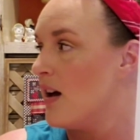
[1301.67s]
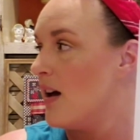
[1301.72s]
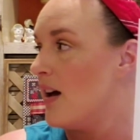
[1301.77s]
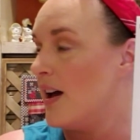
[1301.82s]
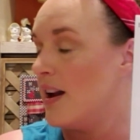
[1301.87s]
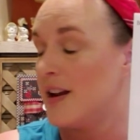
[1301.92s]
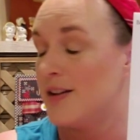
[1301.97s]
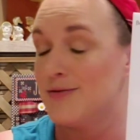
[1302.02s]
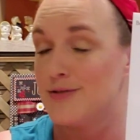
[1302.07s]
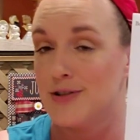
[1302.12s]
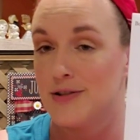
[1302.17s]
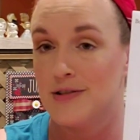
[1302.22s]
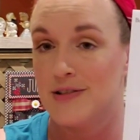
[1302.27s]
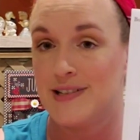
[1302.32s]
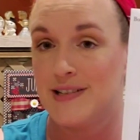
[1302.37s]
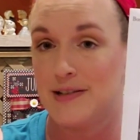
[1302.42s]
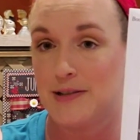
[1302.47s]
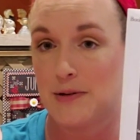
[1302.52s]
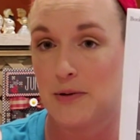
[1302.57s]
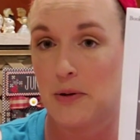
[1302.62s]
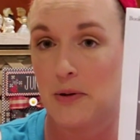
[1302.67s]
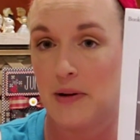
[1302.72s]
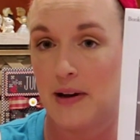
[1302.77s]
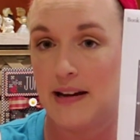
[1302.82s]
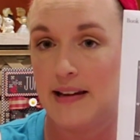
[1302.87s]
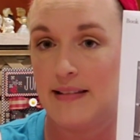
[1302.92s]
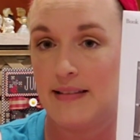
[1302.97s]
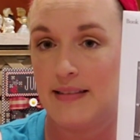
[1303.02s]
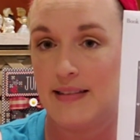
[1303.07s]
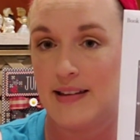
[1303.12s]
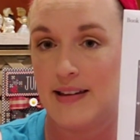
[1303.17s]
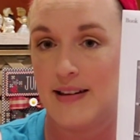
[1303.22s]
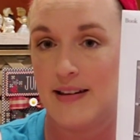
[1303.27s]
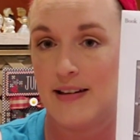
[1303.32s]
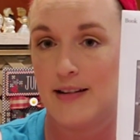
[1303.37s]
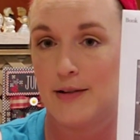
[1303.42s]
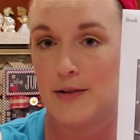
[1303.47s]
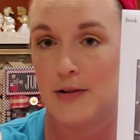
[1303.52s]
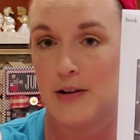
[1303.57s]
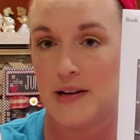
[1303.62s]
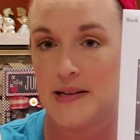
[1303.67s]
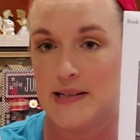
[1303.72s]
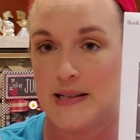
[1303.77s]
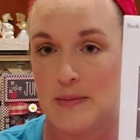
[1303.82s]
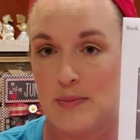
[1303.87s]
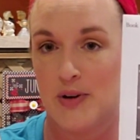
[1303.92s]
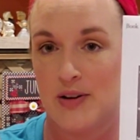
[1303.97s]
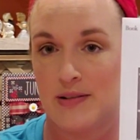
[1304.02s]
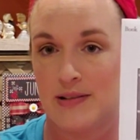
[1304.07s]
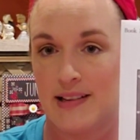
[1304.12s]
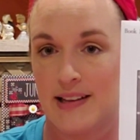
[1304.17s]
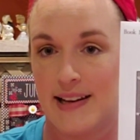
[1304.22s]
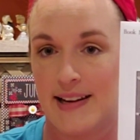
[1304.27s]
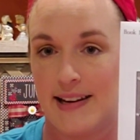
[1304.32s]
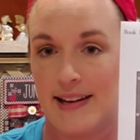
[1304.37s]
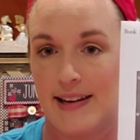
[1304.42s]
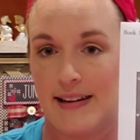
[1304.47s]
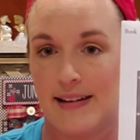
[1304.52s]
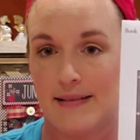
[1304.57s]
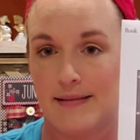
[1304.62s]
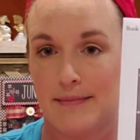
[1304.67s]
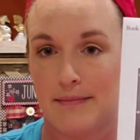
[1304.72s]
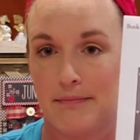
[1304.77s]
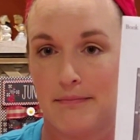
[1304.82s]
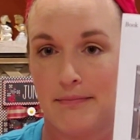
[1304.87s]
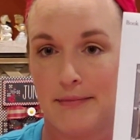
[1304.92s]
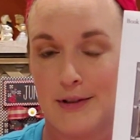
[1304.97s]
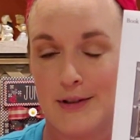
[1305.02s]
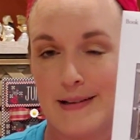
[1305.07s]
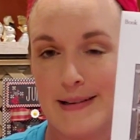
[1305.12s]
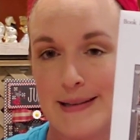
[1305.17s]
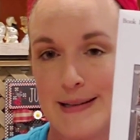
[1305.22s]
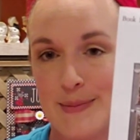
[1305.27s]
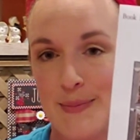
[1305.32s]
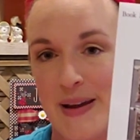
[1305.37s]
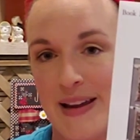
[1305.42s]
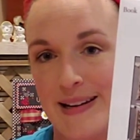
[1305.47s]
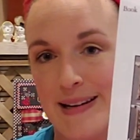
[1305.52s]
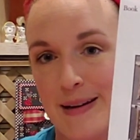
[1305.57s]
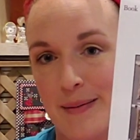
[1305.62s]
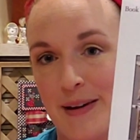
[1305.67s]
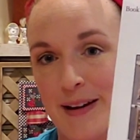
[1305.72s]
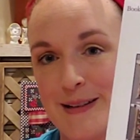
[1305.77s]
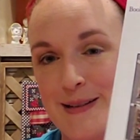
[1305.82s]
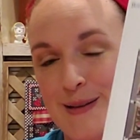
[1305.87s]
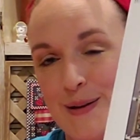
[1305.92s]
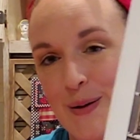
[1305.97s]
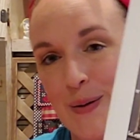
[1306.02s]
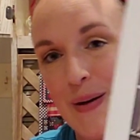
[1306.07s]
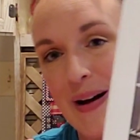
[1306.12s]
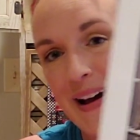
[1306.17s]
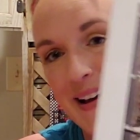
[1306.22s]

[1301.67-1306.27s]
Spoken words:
and I've turned into quite the crazy bird lady during this pandemic. So